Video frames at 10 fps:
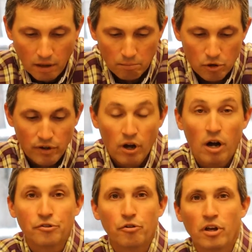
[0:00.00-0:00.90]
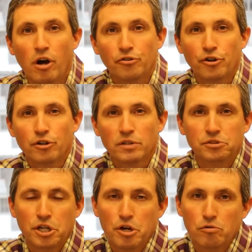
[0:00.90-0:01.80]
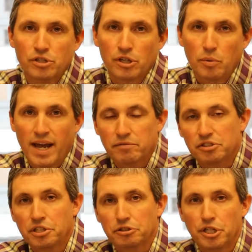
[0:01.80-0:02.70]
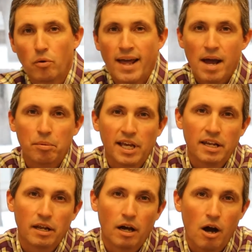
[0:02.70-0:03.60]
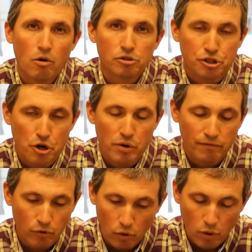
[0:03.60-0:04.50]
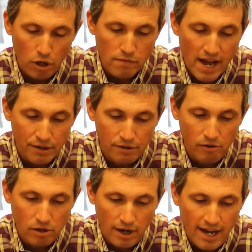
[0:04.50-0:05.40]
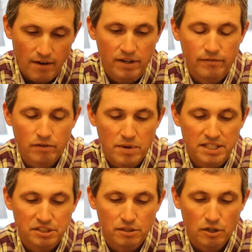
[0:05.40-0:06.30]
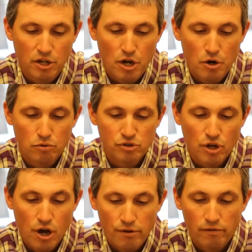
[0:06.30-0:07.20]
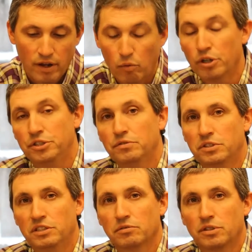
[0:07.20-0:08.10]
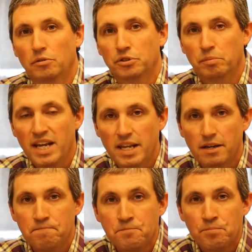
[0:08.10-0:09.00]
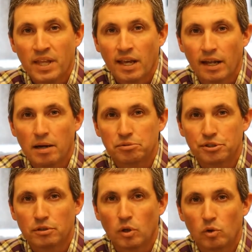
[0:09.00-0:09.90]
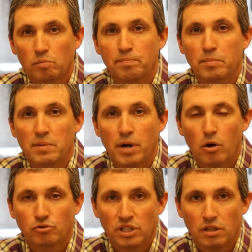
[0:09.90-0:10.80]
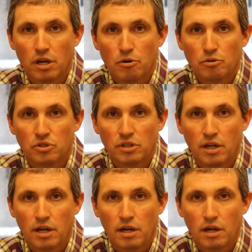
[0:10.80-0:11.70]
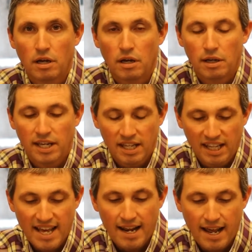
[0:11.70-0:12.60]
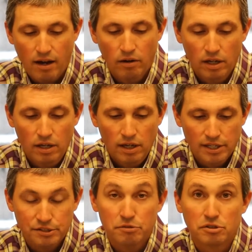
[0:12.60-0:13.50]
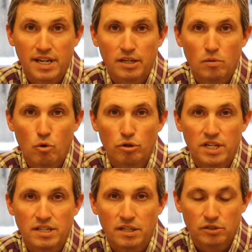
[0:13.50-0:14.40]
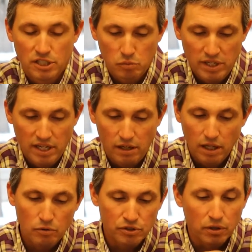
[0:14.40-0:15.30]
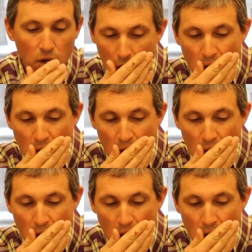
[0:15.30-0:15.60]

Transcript: Moving on to the alternative shows, I know we have a steer show in Abilene and a hog show in Fort Worth. I do not have any information on those other than what you've seen on social media, and I'm sure they will be posting those, getting that out as soon as they know more details as we get closer.